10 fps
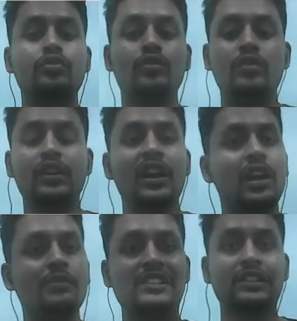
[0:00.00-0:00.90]
So here
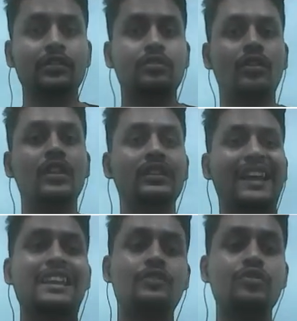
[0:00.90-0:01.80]
I have discussed all the
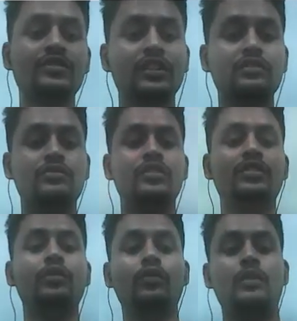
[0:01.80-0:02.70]
10 questions
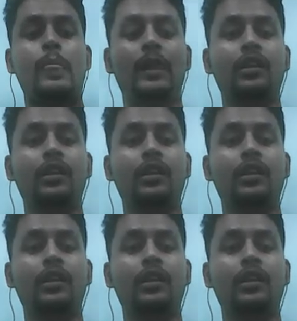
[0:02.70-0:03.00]
with you.